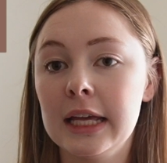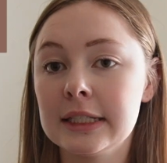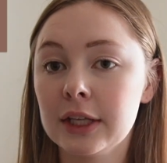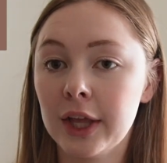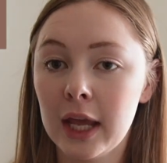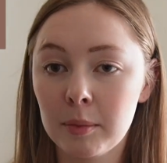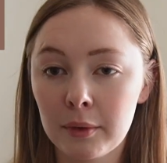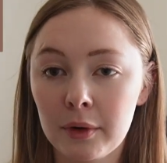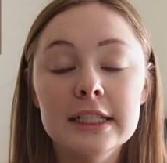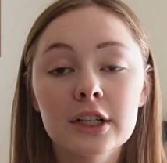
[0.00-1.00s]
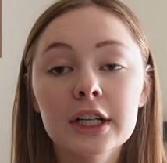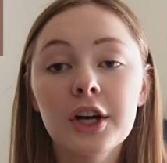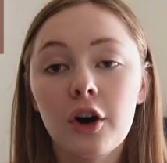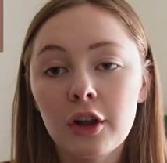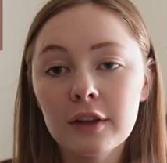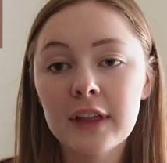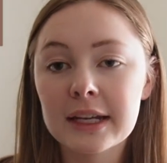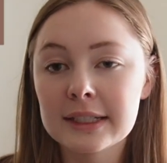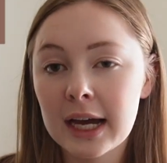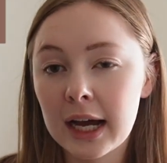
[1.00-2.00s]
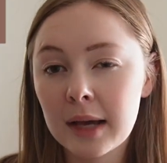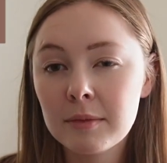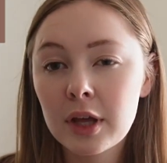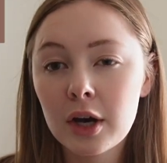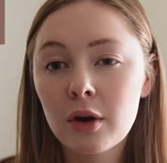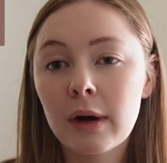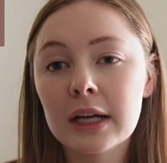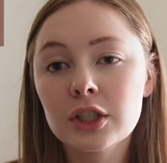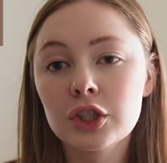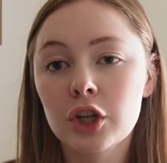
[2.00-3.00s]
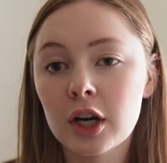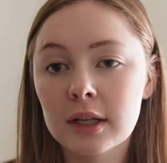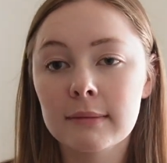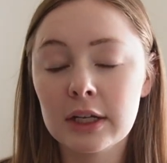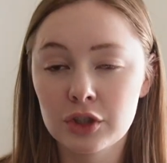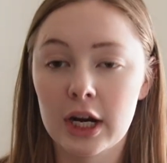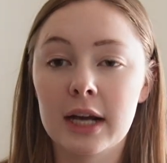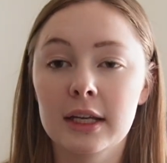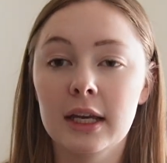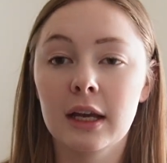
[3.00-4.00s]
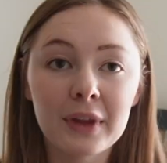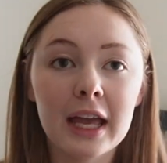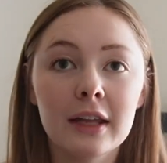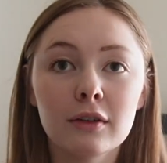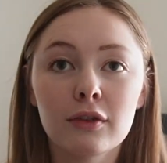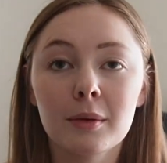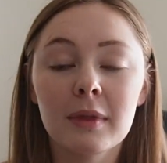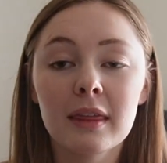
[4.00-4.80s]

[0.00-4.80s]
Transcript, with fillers: until April. During all of that time, though, I started my tracking. And from